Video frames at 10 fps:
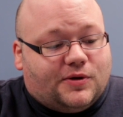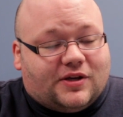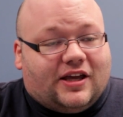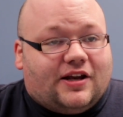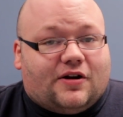You
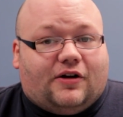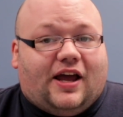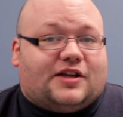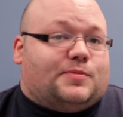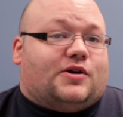can get it on
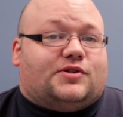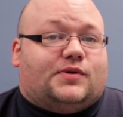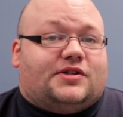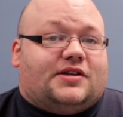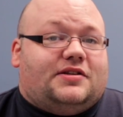Xbox
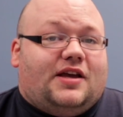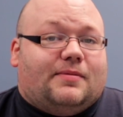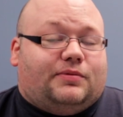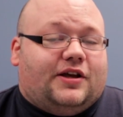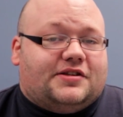360
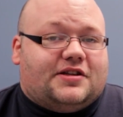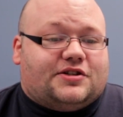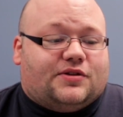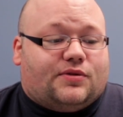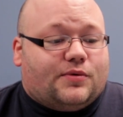and
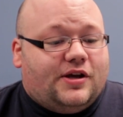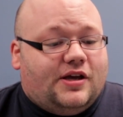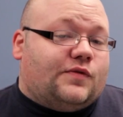PlayStation 3.